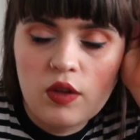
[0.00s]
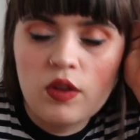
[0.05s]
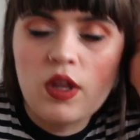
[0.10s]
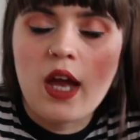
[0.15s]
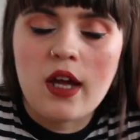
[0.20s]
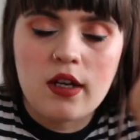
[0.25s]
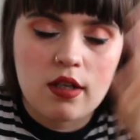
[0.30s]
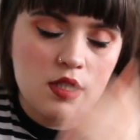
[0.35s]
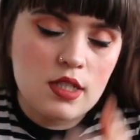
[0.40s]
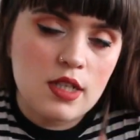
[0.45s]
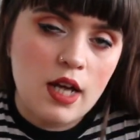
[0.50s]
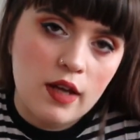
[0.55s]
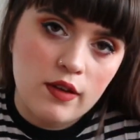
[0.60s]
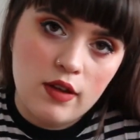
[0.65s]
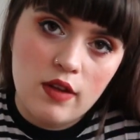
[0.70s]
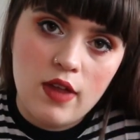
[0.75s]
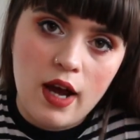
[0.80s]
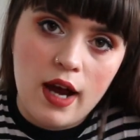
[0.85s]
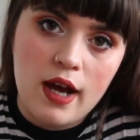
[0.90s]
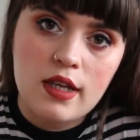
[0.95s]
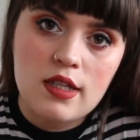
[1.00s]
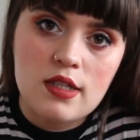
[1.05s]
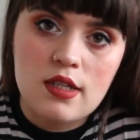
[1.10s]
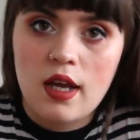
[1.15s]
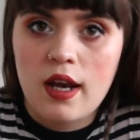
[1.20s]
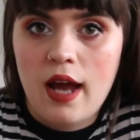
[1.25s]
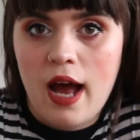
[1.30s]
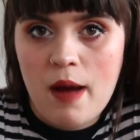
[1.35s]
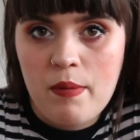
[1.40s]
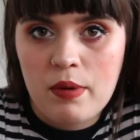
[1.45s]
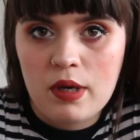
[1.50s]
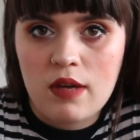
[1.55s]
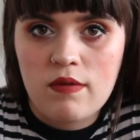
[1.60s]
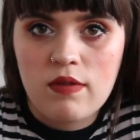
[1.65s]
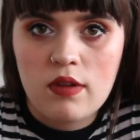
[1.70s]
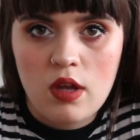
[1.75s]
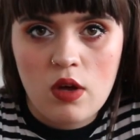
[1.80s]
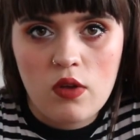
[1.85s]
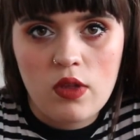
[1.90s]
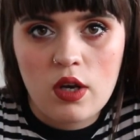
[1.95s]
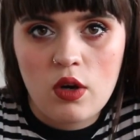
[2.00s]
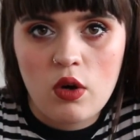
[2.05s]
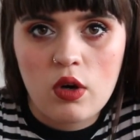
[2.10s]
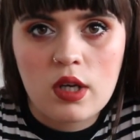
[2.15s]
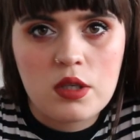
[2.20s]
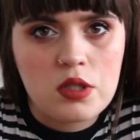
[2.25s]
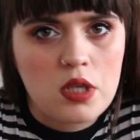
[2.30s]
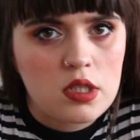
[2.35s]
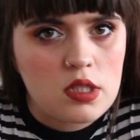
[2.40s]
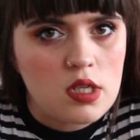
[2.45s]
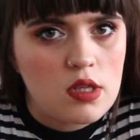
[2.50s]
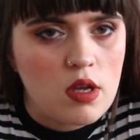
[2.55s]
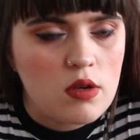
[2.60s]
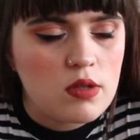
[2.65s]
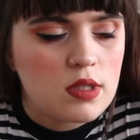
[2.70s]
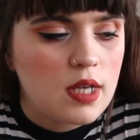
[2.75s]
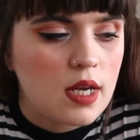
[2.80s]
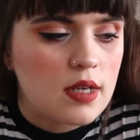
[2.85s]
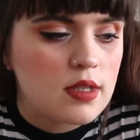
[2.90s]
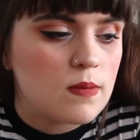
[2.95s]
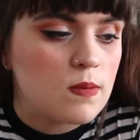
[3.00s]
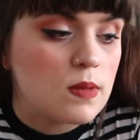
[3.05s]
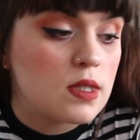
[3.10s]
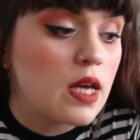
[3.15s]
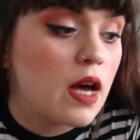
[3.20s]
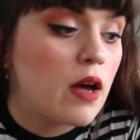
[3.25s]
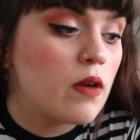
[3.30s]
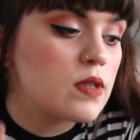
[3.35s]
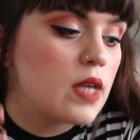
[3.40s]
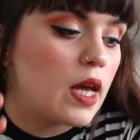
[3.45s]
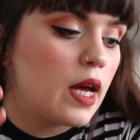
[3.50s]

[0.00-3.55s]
they understand that that is going to happen even though they're not conducting those tests themselves.